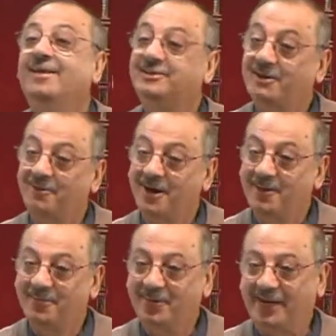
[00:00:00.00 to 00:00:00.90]

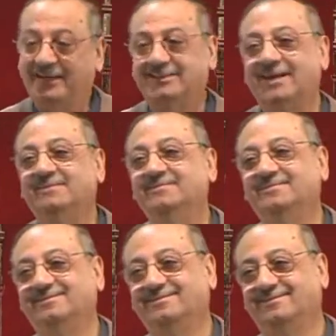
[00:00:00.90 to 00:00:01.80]
Jawabu
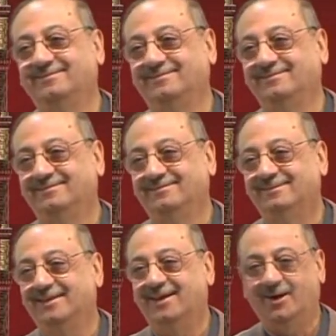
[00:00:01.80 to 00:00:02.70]
kasam.
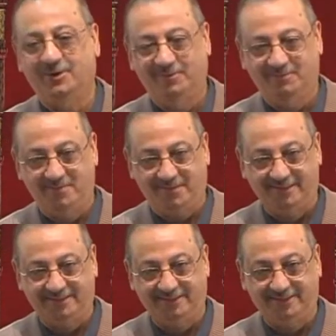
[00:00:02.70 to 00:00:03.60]
Are you with me,
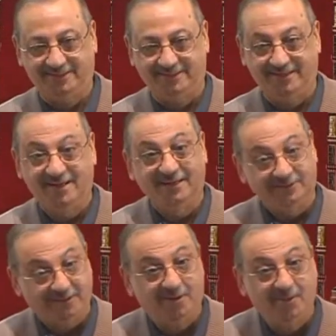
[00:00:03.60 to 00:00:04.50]
brothers and sisters?
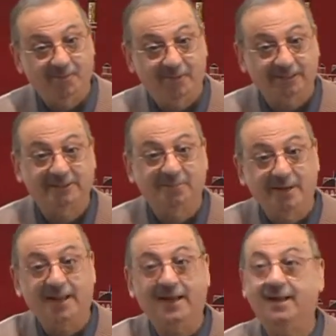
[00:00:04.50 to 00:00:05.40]
Jawabu kasam.
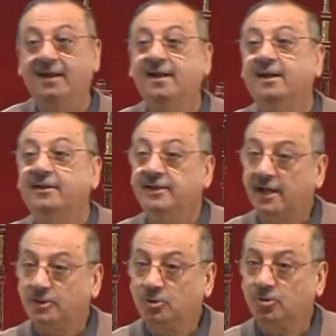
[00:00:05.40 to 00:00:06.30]
La. There
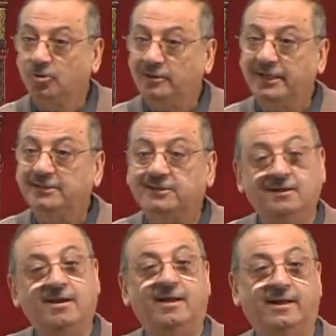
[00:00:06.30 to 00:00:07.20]
are two things in
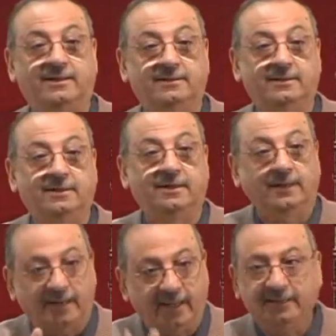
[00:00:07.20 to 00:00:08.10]
laqad.
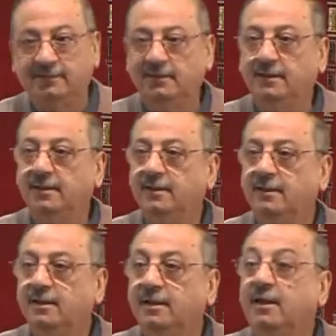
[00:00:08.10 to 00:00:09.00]
Qad
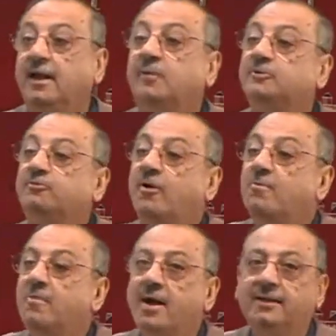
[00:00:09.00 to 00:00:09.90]
comes for
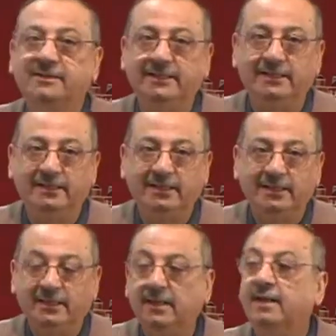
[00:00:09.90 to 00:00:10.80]
madi.
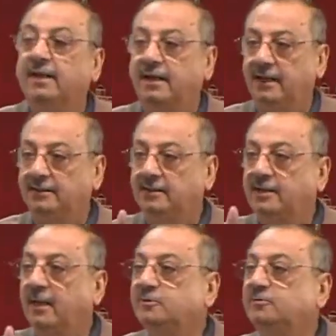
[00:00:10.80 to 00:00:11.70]
Qad
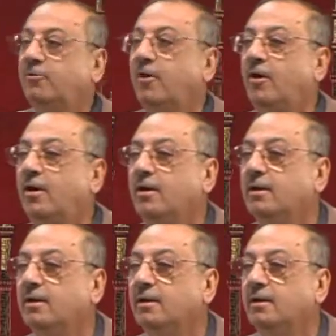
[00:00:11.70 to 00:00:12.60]
comes
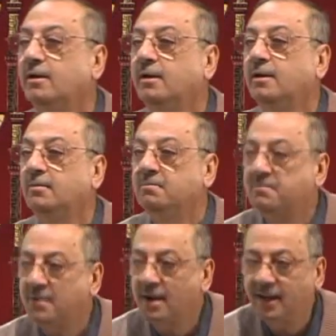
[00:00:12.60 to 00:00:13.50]
for
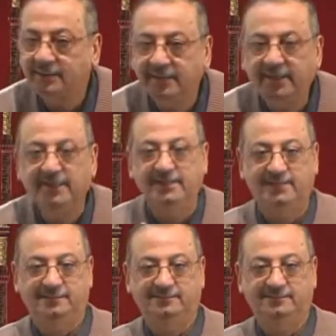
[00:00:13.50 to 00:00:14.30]
madi.